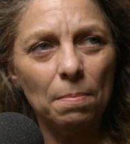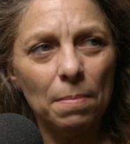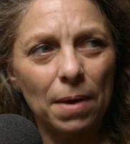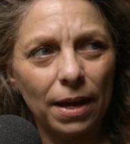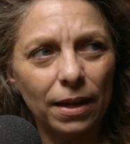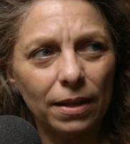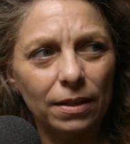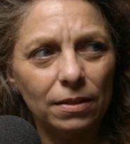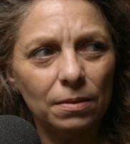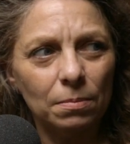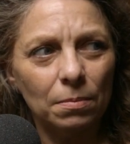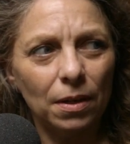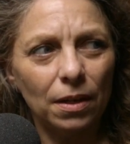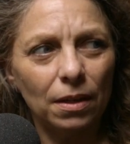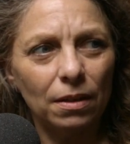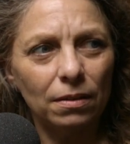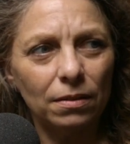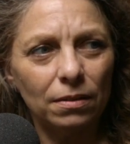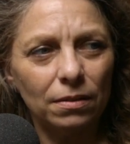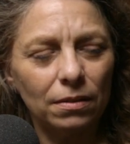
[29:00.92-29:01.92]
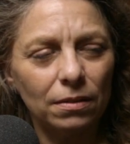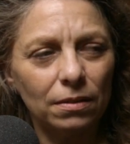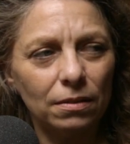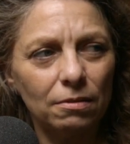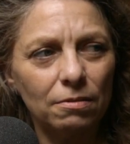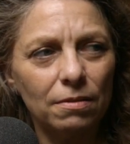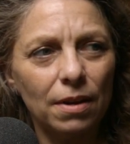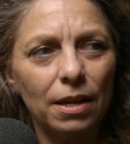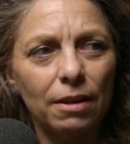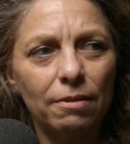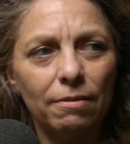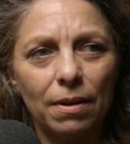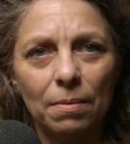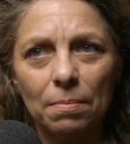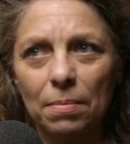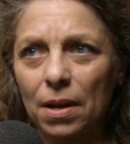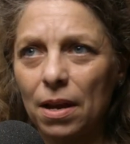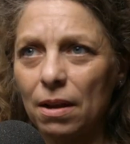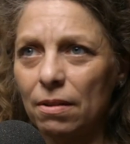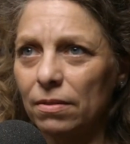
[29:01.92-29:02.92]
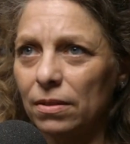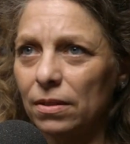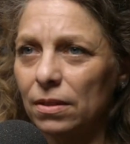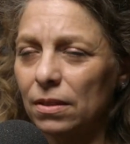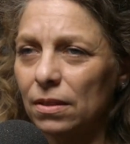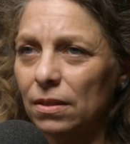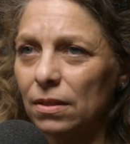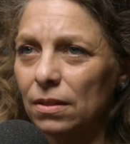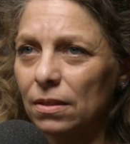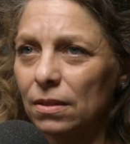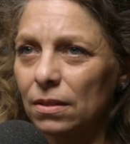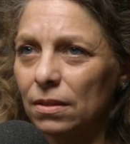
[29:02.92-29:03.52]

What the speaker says: back as my great-grandparents.